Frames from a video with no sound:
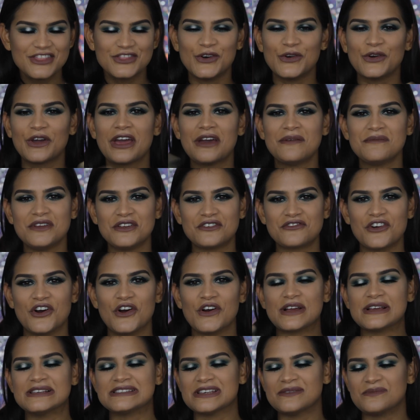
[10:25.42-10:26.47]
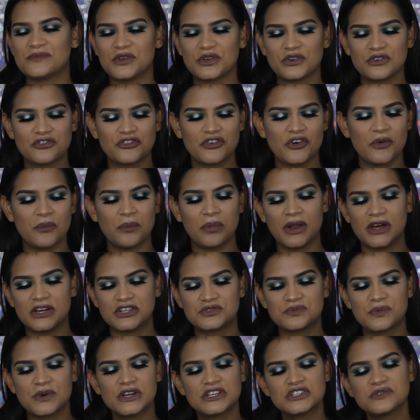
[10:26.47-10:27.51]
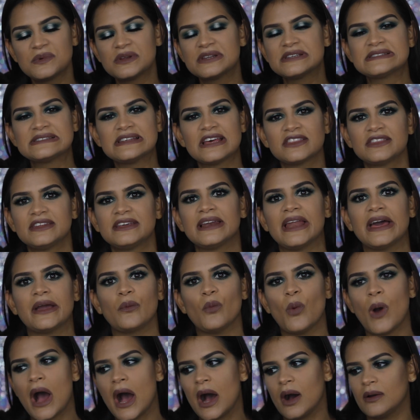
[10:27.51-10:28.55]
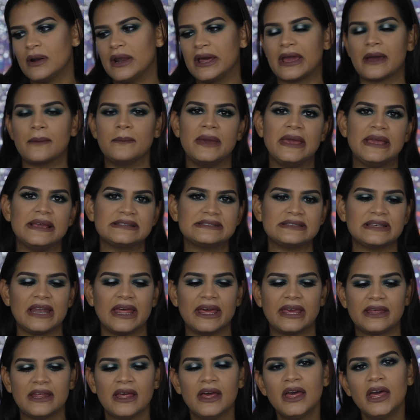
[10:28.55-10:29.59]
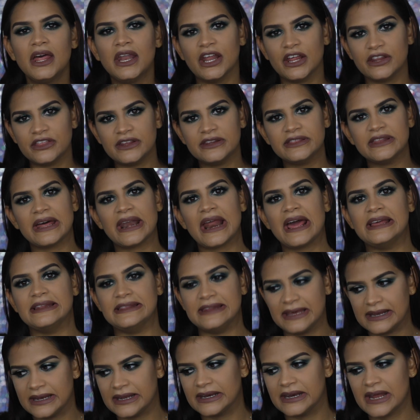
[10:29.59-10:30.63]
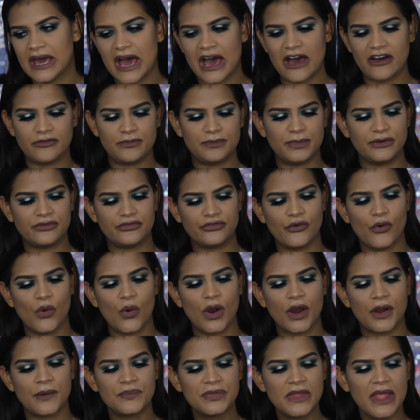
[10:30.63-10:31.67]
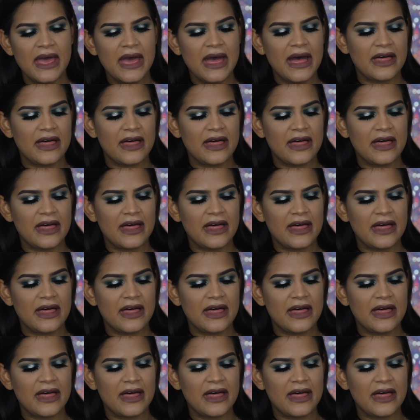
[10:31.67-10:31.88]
Don't get me wrong, it's a beautiful blush brush, but it's nothing like wow, like amazing, like nothing that I didn't have before.